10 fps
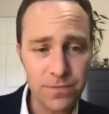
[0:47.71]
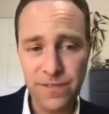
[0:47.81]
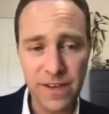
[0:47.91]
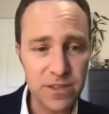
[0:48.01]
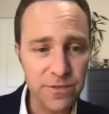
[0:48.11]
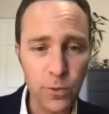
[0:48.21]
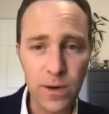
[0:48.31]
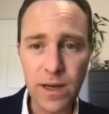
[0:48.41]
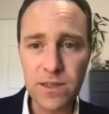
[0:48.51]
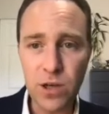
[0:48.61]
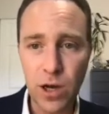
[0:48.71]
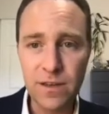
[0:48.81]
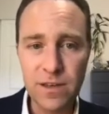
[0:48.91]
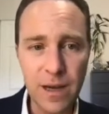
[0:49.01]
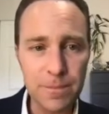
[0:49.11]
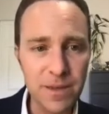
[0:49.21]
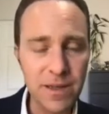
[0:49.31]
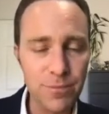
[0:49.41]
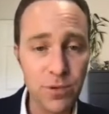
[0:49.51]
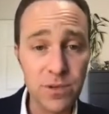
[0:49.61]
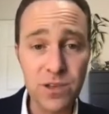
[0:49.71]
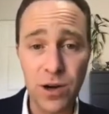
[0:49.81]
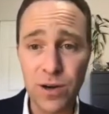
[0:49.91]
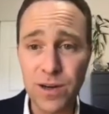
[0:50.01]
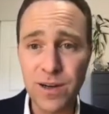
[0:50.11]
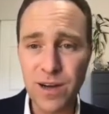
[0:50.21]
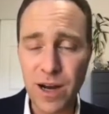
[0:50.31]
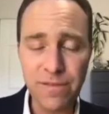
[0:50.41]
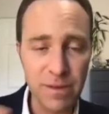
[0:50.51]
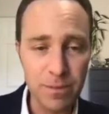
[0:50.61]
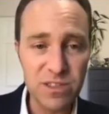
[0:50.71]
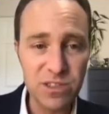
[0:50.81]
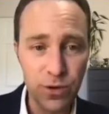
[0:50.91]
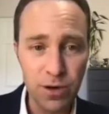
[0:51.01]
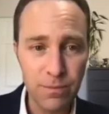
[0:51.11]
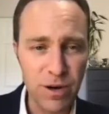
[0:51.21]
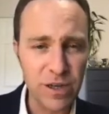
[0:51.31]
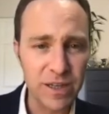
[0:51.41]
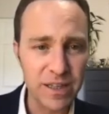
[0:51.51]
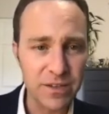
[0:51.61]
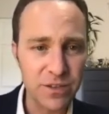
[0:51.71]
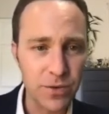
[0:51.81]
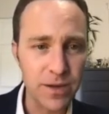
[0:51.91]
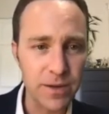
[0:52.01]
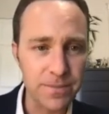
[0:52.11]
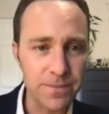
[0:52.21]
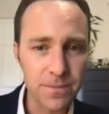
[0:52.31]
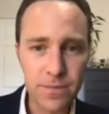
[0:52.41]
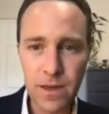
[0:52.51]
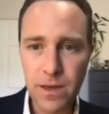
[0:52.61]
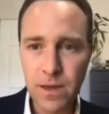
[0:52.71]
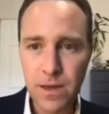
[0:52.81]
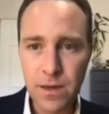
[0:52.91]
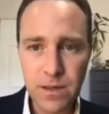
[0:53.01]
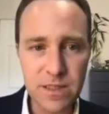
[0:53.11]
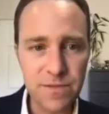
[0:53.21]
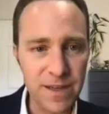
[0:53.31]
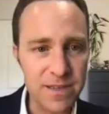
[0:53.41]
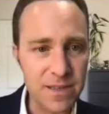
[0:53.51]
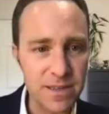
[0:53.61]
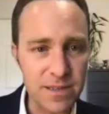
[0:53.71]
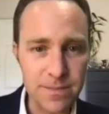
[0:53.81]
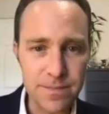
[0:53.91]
fixed forex. All the top yielding pools are off limits to our Margarita token. Let's fix this.